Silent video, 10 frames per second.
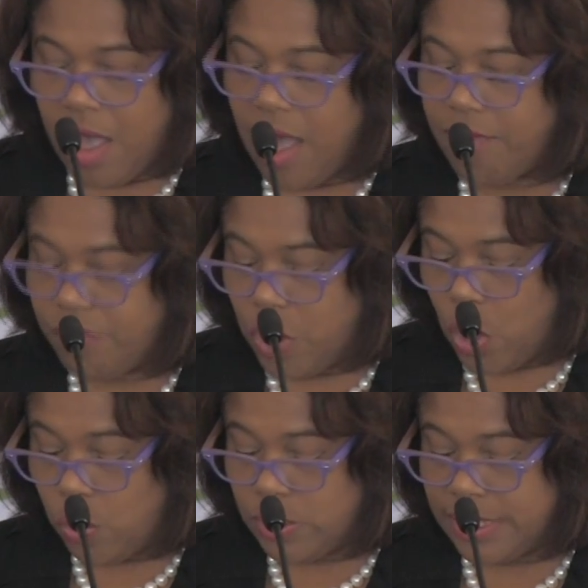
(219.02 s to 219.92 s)
Of
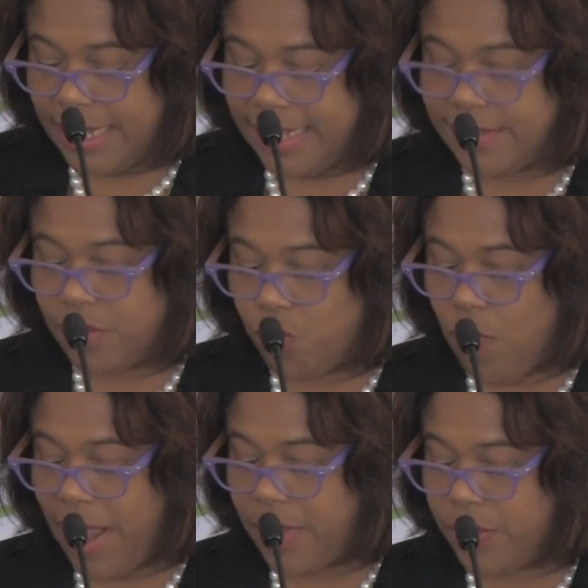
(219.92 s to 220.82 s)
note is the
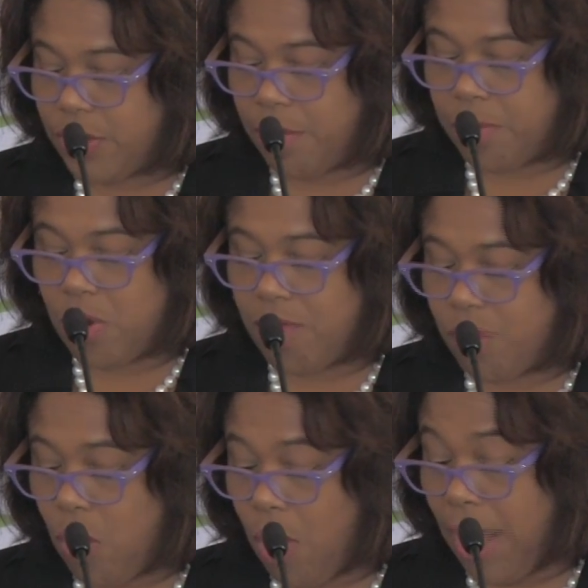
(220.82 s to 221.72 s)
record number of
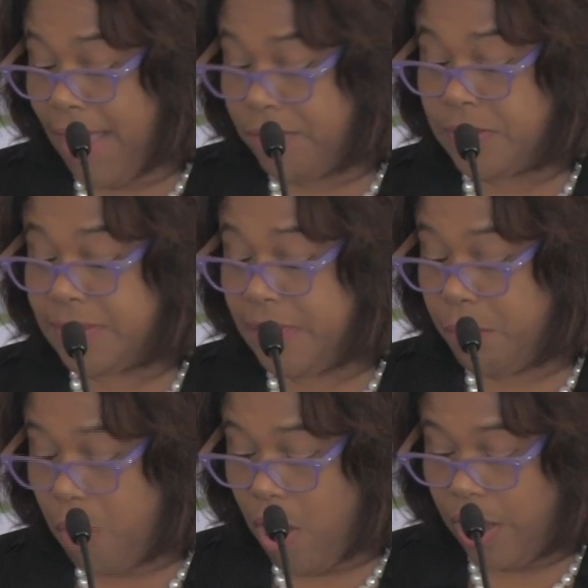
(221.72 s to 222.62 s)
arrivals in
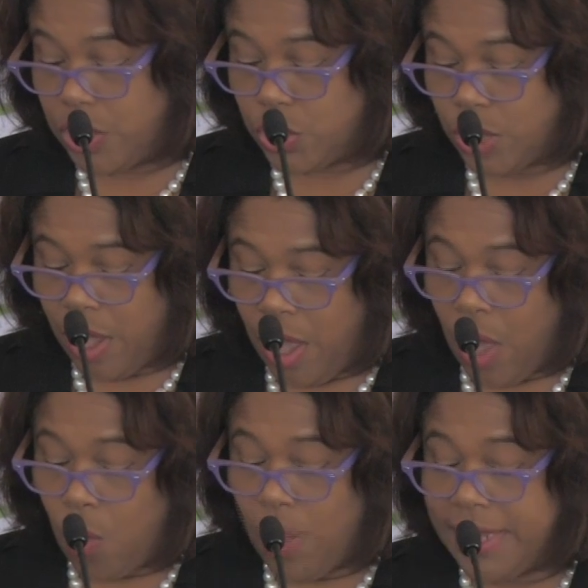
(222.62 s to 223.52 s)
March,
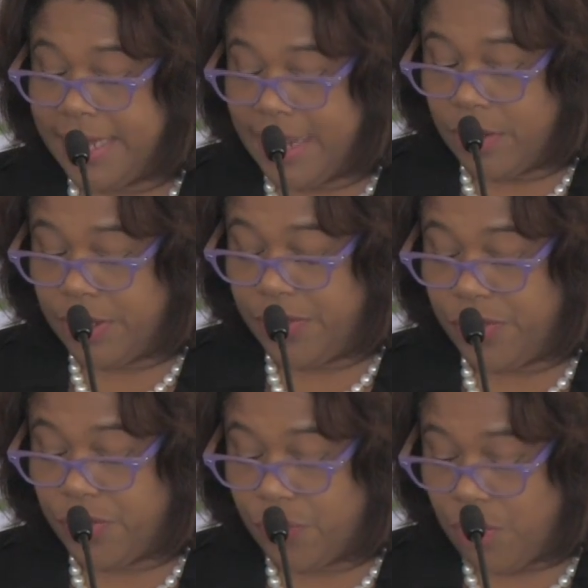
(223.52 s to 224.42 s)
when nearly
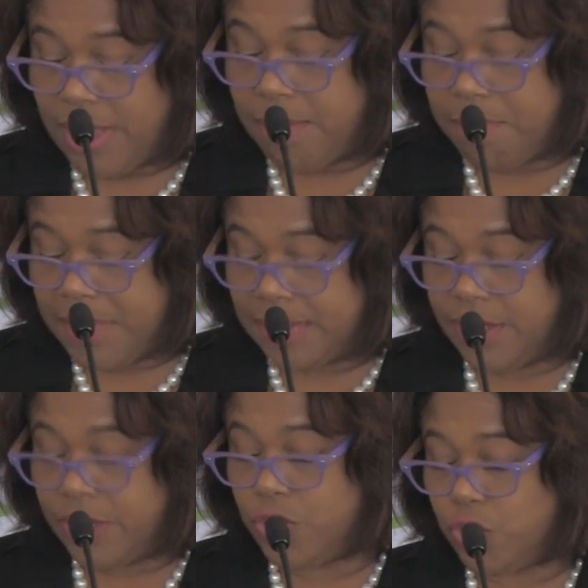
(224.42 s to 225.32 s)
3
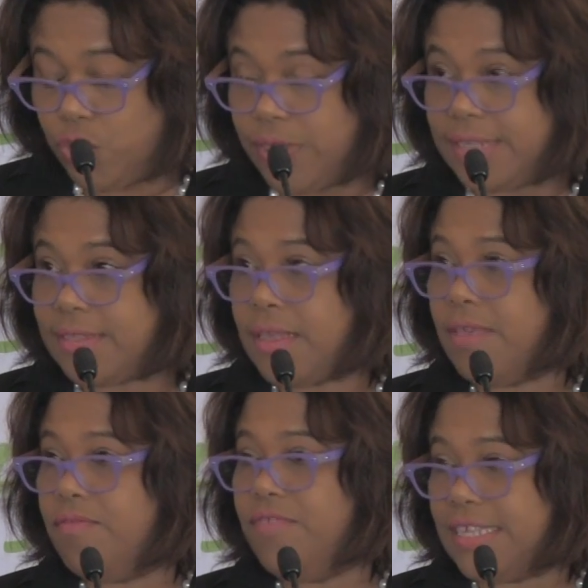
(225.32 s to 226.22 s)
million tourists
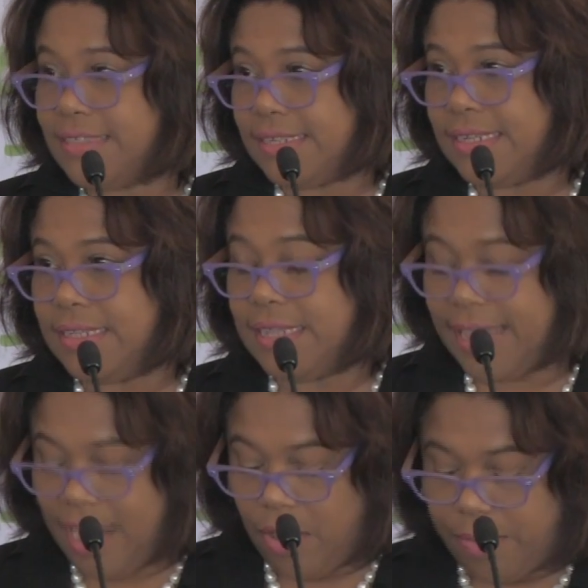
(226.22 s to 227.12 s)
visited the
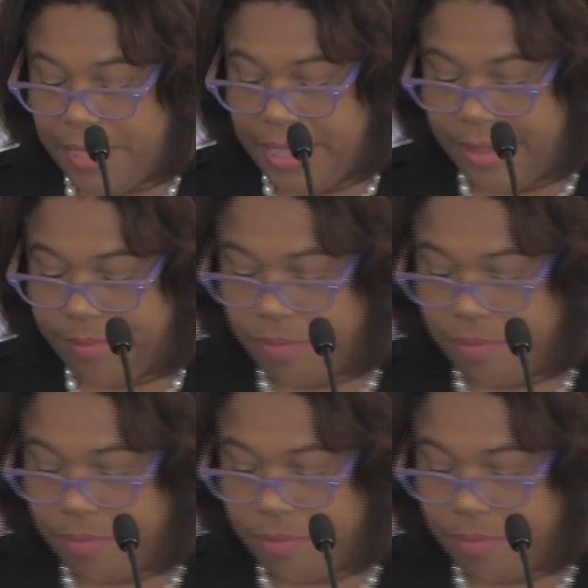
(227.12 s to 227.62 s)
Caribbean.